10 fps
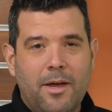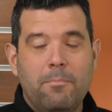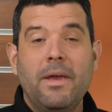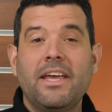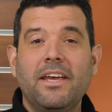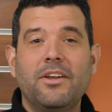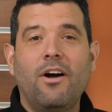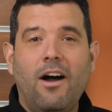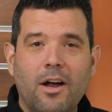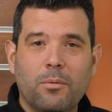Making it
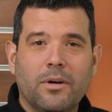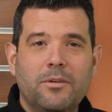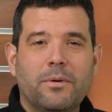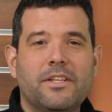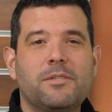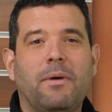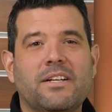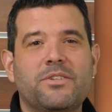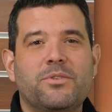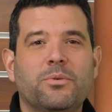awkward when a
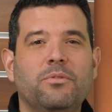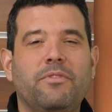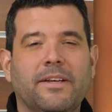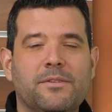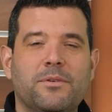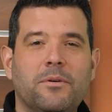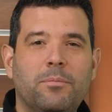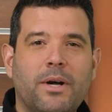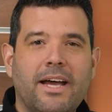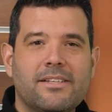sponsored tool fails to
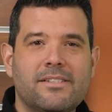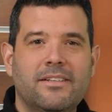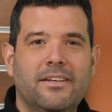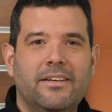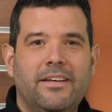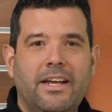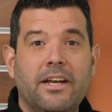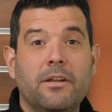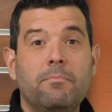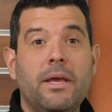impress. In
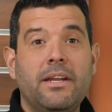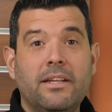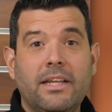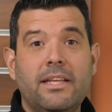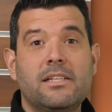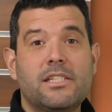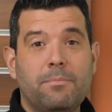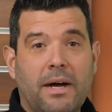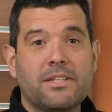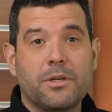an admittedly
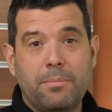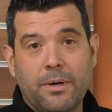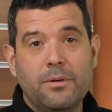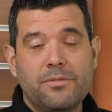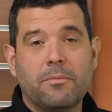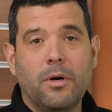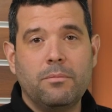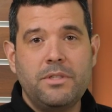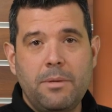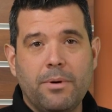sponsored post from
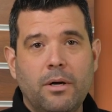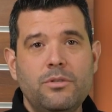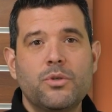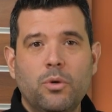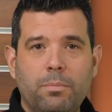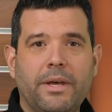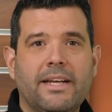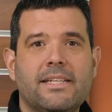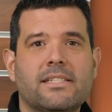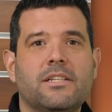Home Depot,
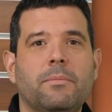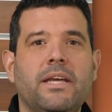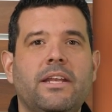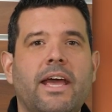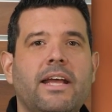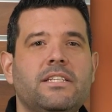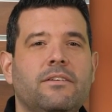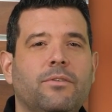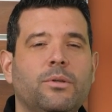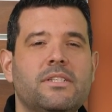ToolPig tested a Makita
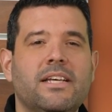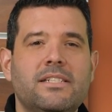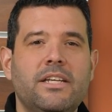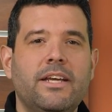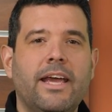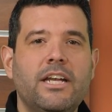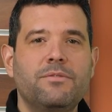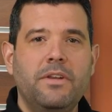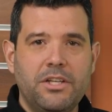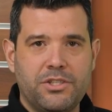18-volt 16-gauge
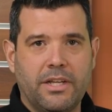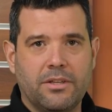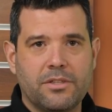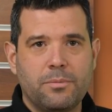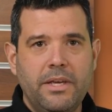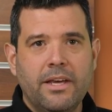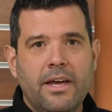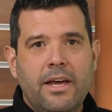finish nailer this week